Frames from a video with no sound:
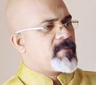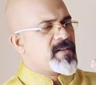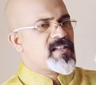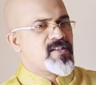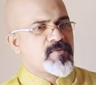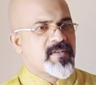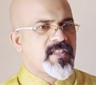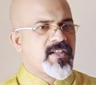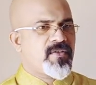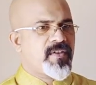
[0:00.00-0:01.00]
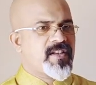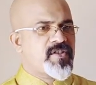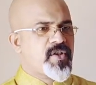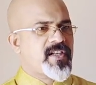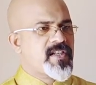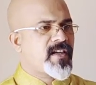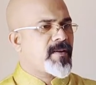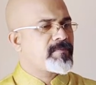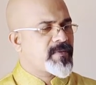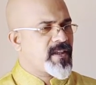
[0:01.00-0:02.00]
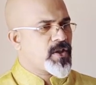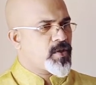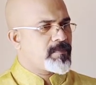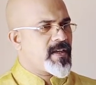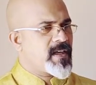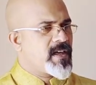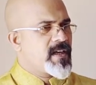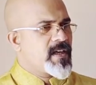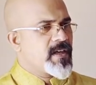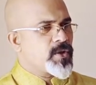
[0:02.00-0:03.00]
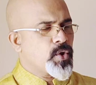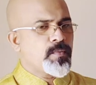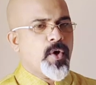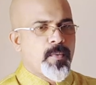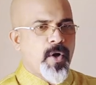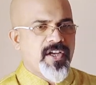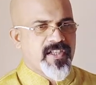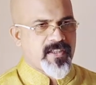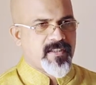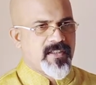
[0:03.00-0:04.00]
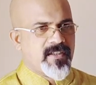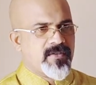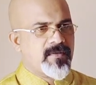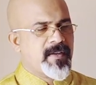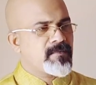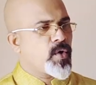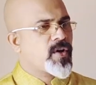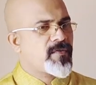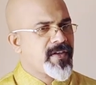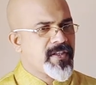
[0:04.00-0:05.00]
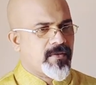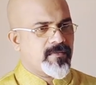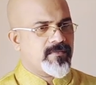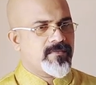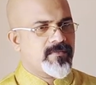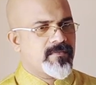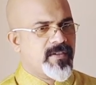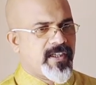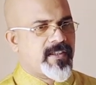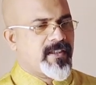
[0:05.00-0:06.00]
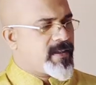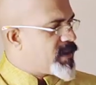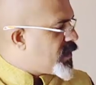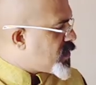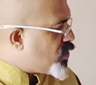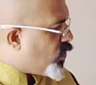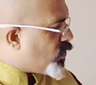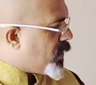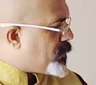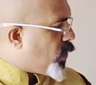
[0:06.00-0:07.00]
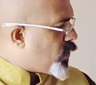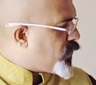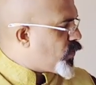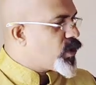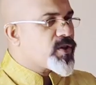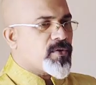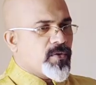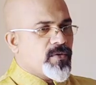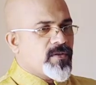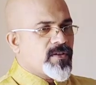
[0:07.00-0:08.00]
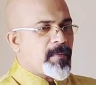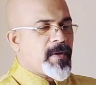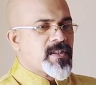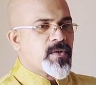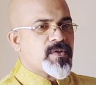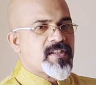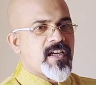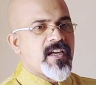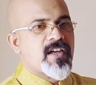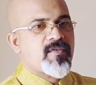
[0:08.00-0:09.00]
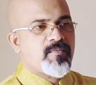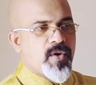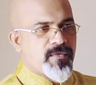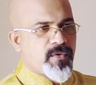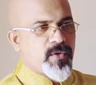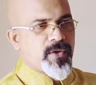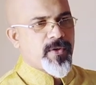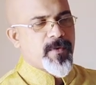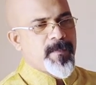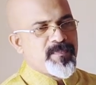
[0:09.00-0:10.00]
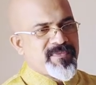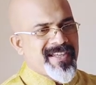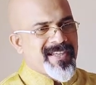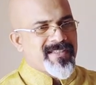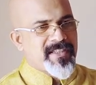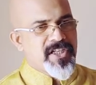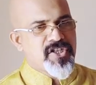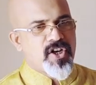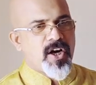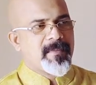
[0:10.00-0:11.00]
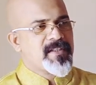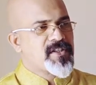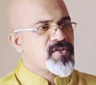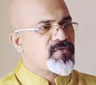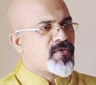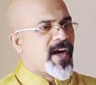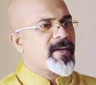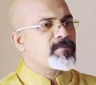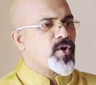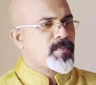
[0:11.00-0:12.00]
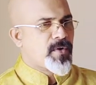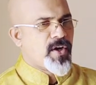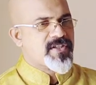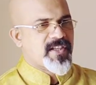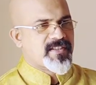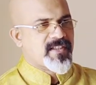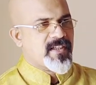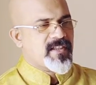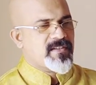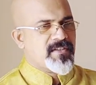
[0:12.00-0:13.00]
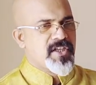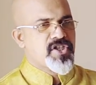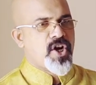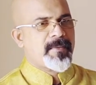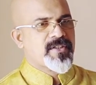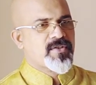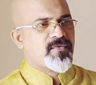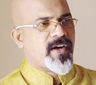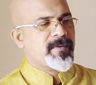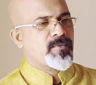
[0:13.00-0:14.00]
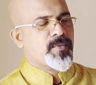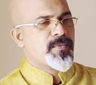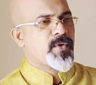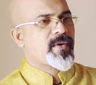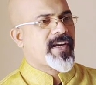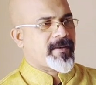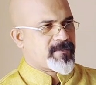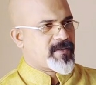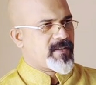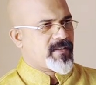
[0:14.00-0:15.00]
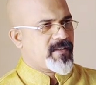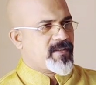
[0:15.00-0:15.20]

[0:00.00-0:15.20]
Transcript: business objective of a construction company could be do more projects to bring more revenue, right? So the portfolio, the person who's taking care of portfolio, their job is to find more projects. Their job is to find more programs